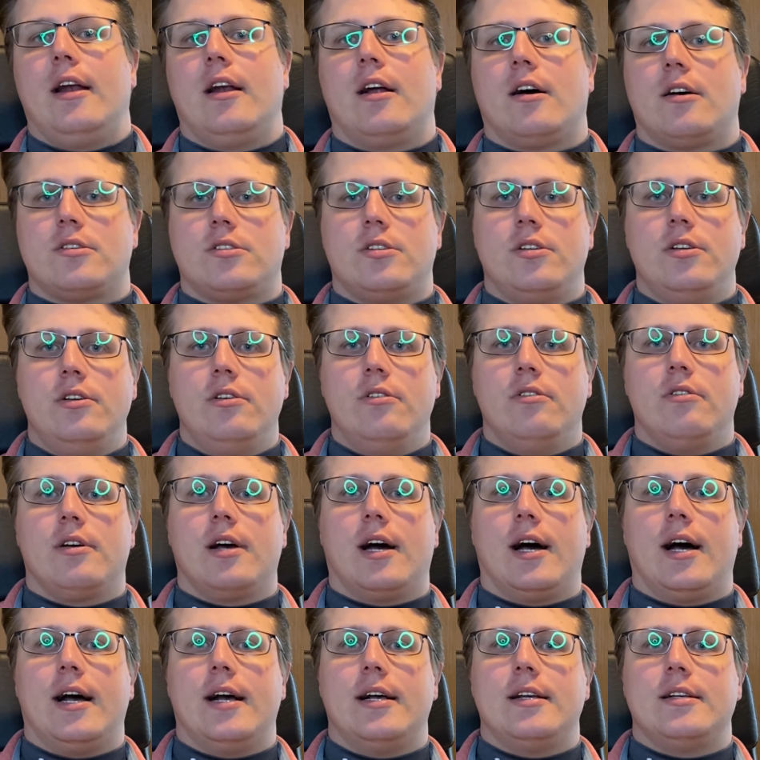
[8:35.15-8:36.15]
I'll see you
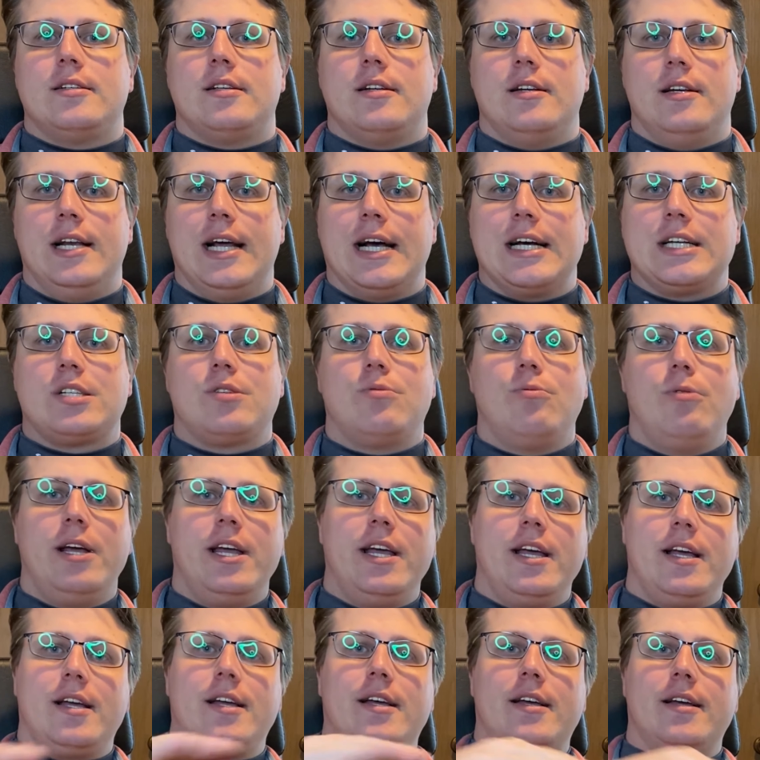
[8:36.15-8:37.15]
guys next
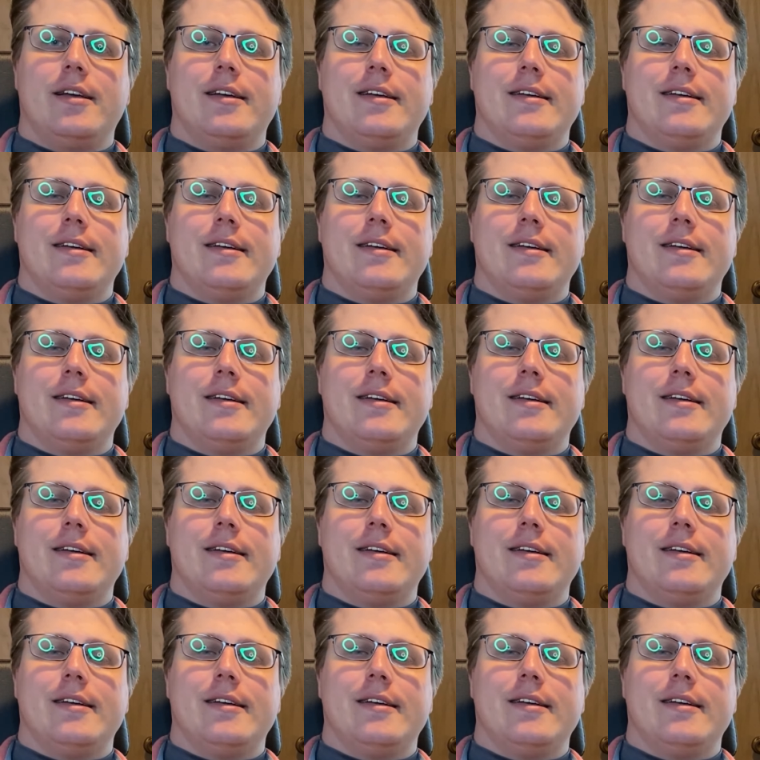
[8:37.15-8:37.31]
week.